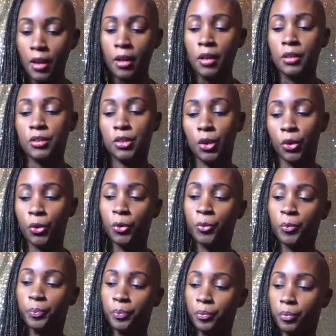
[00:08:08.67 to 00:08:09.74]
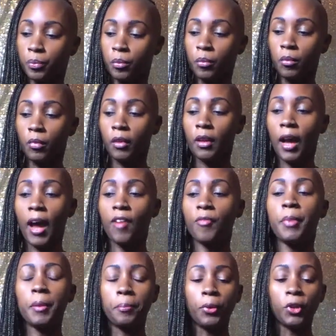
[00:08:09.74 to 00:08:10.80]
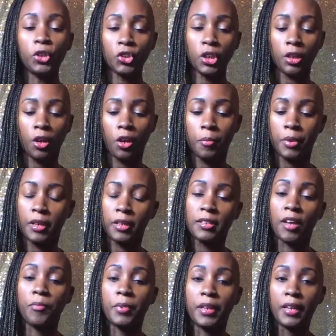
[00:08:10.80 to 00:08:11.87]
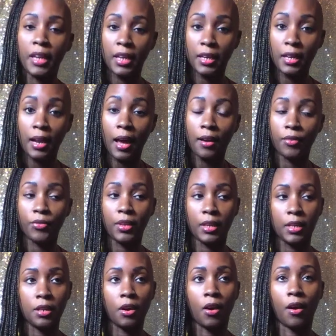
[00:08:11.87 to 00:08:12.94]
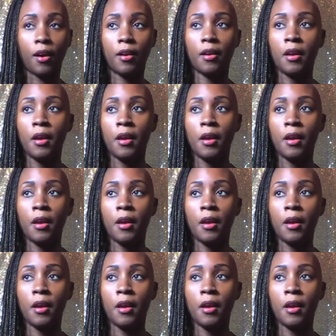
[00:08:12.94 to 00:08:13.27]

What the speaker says: So I've been pushing her because I've been in and out of the ER.